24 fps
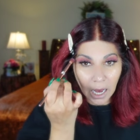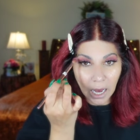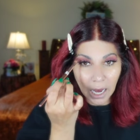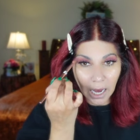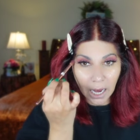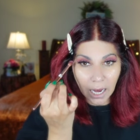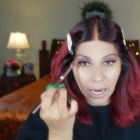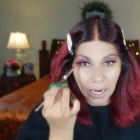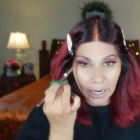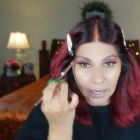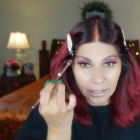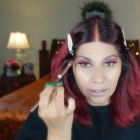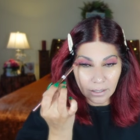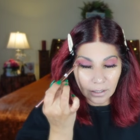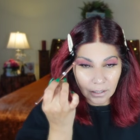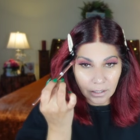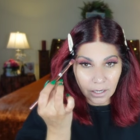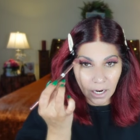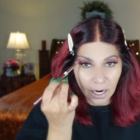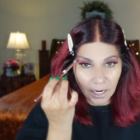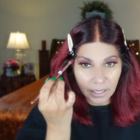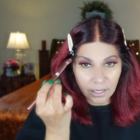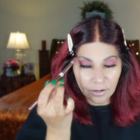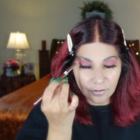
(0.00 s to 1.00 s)
and
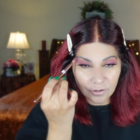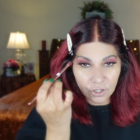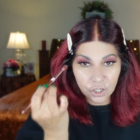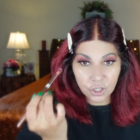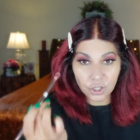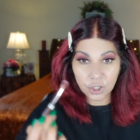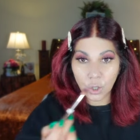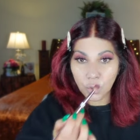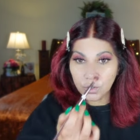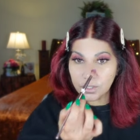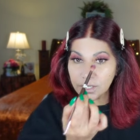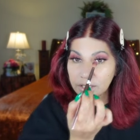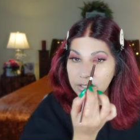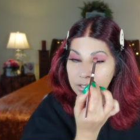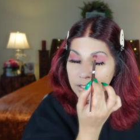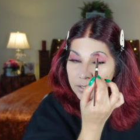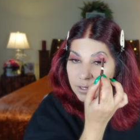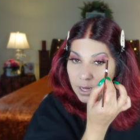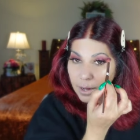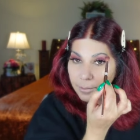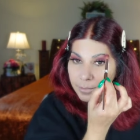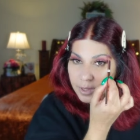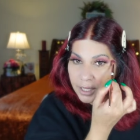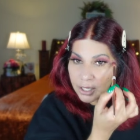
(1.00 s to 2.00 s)
kind of shows it to them.